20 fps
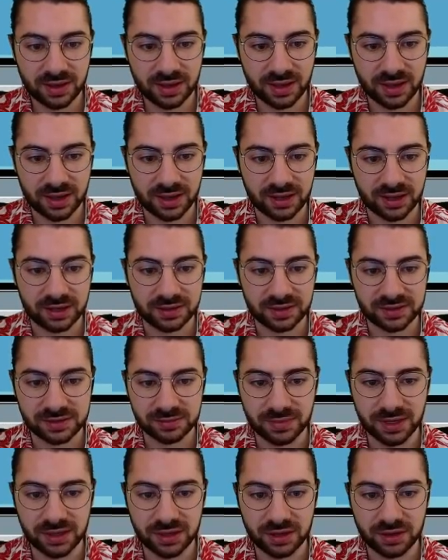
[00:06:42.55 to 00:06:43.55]
And it doesn't
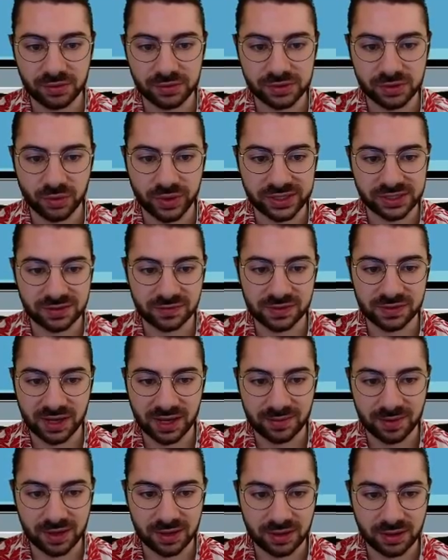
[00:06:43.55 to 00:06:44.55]
mean that it was a waste of
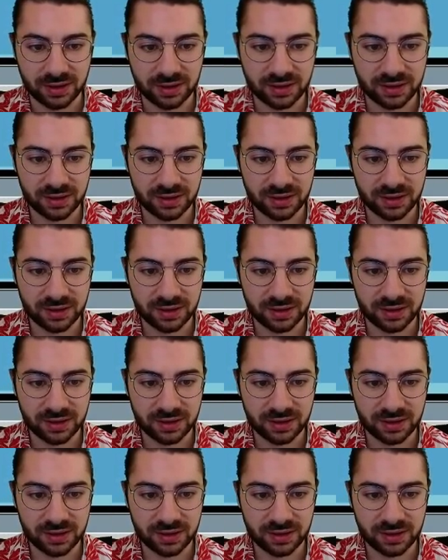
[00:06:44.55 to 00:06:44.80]
time either.